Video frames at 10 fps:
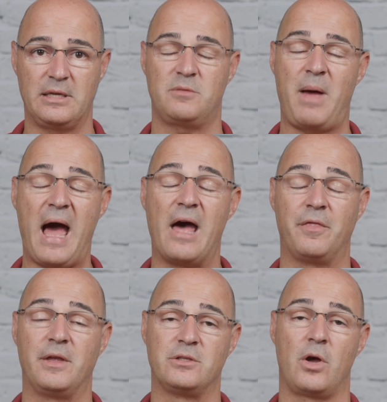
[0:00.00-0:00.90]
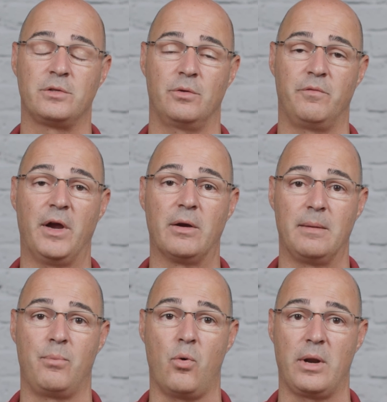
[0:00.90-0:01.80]
this path is also very
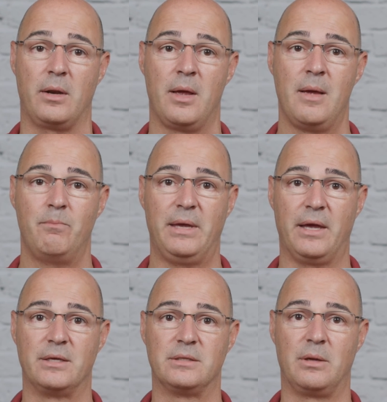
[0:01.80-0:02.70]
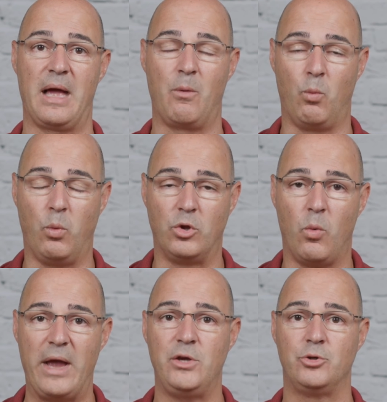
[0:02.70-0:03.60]
important because the
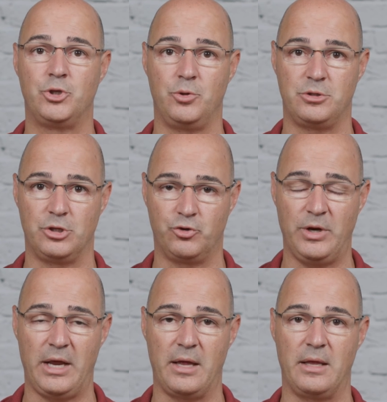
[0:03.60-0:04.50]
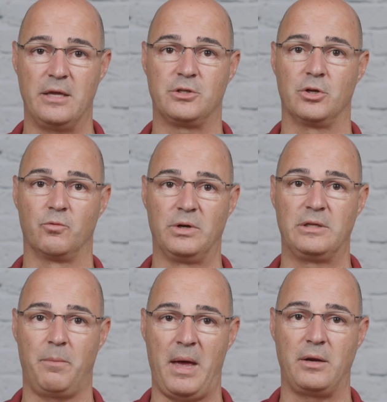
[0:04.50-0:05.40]
way you choose to treat it is going to really
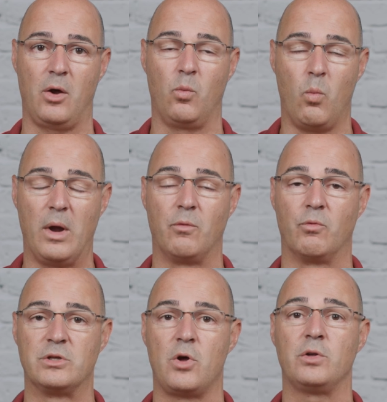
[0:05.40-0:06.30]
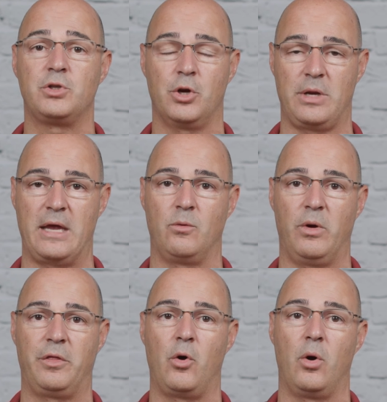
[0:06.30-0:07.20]
depend on what results you're going to end
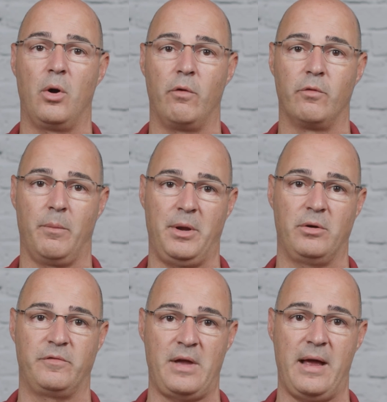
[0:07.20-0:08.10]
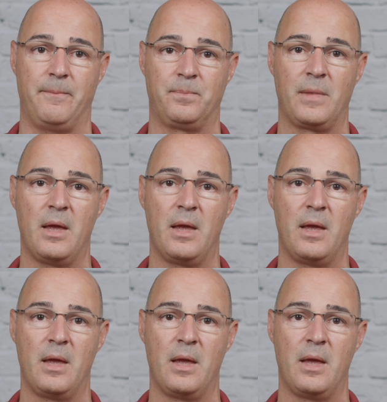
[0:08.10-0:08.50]
with over a period of time.